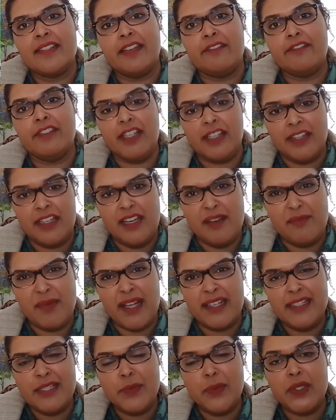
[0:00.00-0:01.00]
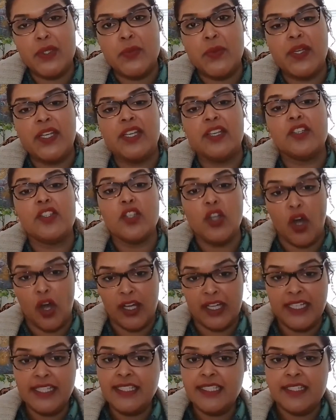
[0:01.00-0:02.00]
every 3 months, which we
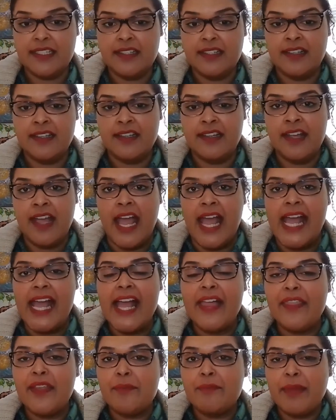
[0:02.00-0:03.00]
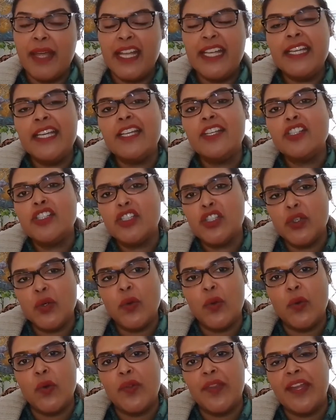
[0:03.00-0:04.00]
target, and then making
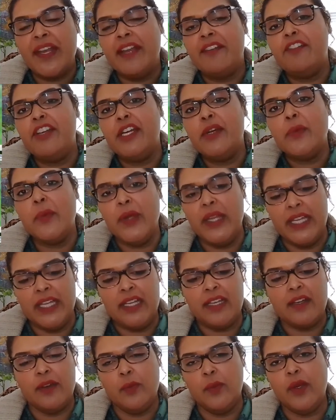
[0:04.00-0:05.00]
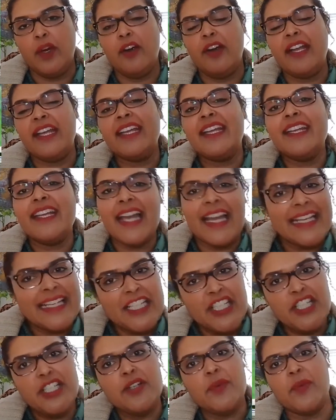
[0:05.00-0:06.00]
sure that every week we're
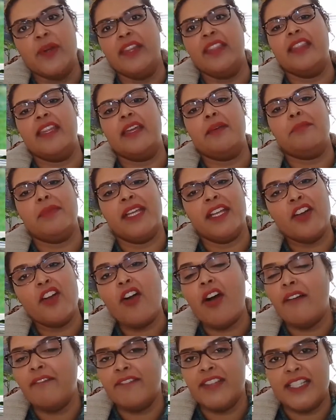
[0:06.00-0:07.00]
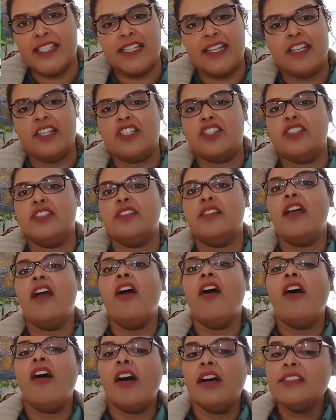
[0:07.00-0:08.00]
engaging with them in conversation
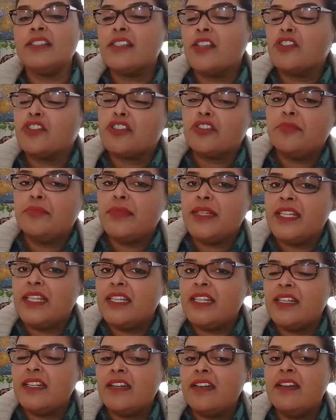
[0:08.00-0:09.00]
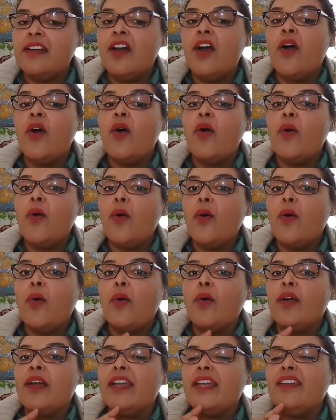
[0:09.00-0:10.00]
on social media
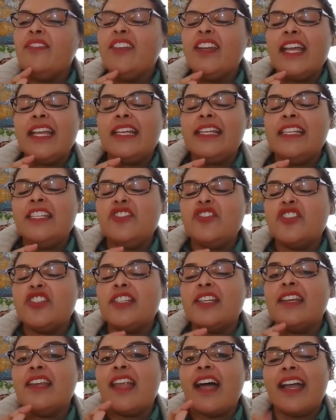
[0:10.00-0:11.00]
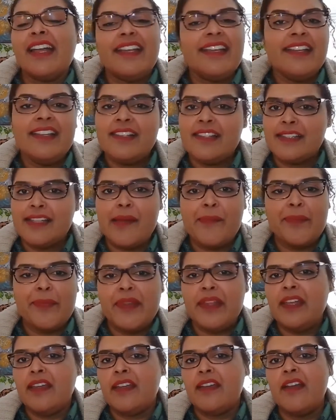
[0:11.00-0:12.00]
or even at least just liking
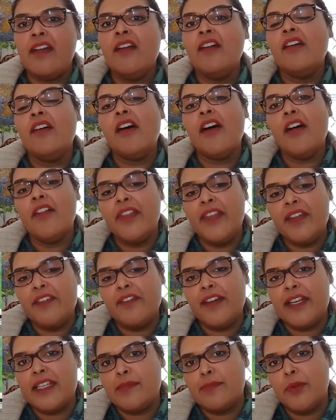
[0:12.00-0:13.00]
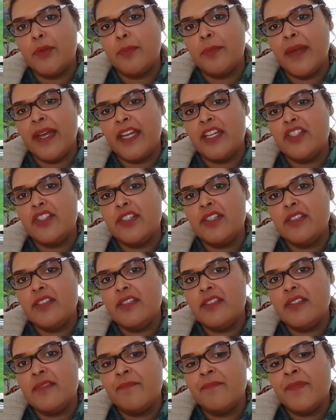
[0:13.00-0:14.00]
something on their Facebook
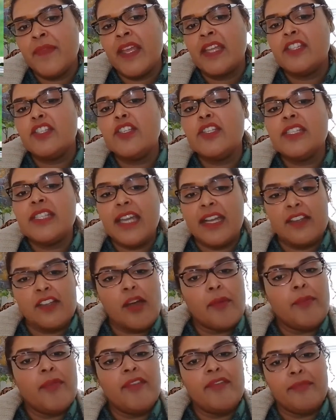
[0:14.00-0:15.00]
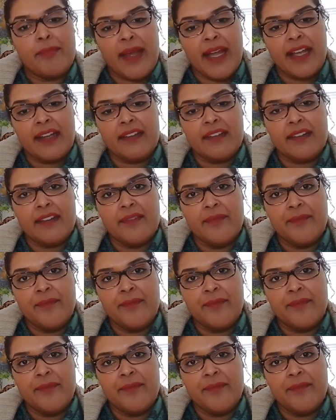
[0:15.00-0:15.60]
pages to stay top of mind.